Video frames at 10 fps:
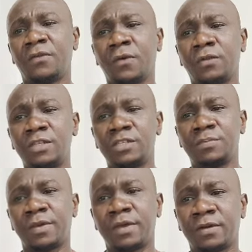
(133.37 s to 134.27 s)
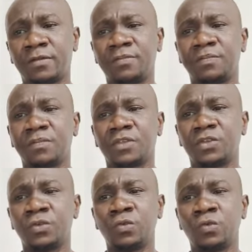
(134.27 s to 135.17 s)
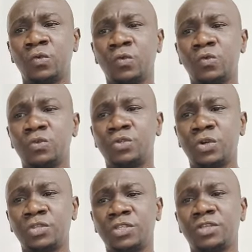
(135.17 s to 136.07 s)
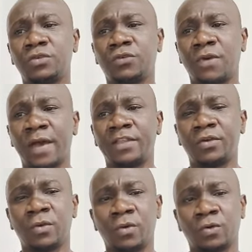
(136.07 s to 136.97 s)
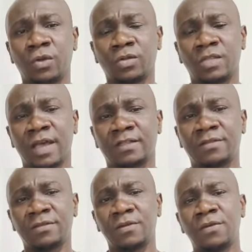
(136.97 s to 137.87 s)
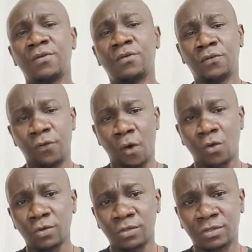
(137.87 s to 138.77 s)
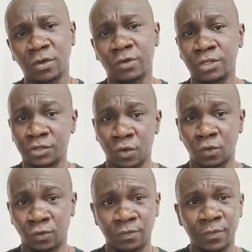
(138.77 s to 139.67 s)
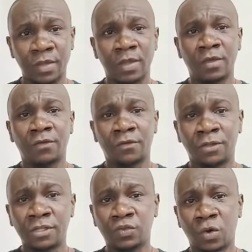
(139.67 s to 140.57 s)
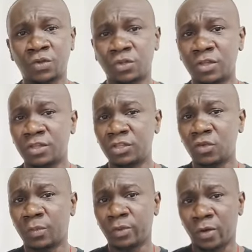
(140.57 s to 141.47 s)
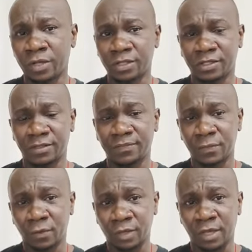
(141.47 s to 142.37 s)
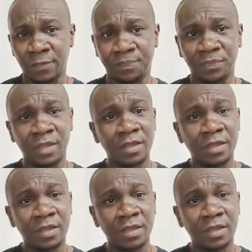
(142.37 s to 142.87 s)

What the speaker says: For this spell, you just need to find a coconut that falls on its own. This one you don't need to pluck it, okay?